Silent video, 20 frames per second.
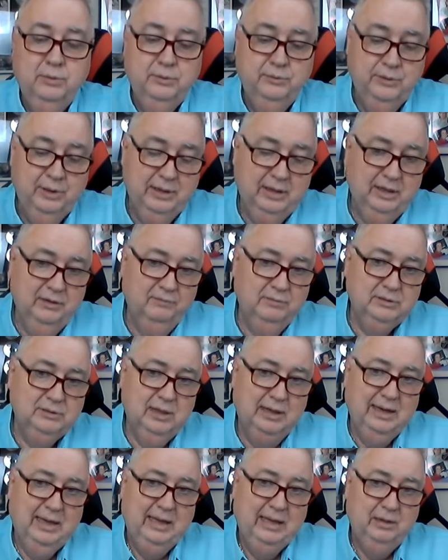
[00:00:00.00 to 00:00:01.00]
They give us a
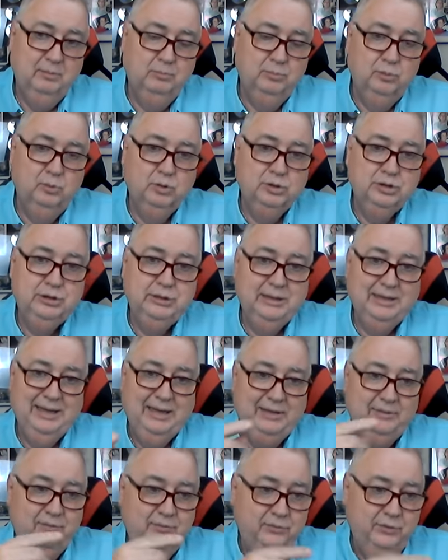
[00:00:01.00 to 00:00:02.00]
line of bullshit
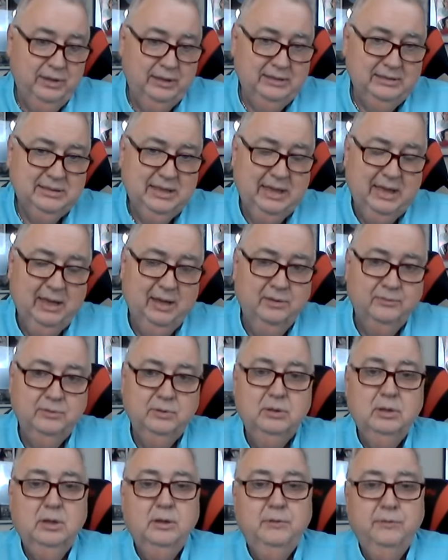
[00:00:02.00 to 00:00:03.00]
like these have,
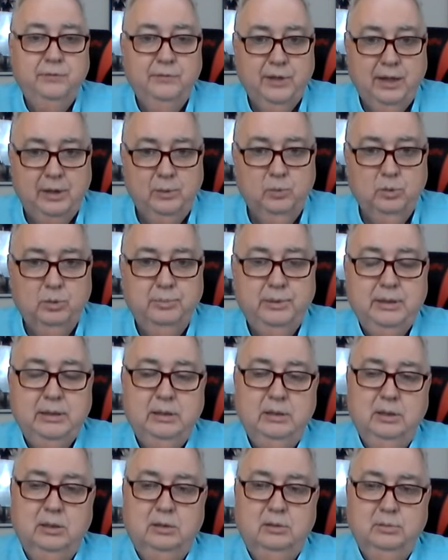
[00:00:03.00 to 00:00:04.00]
they will be
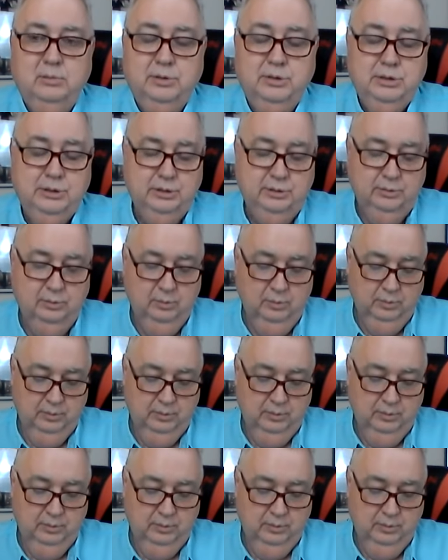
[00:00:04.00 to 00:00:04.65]
gone too.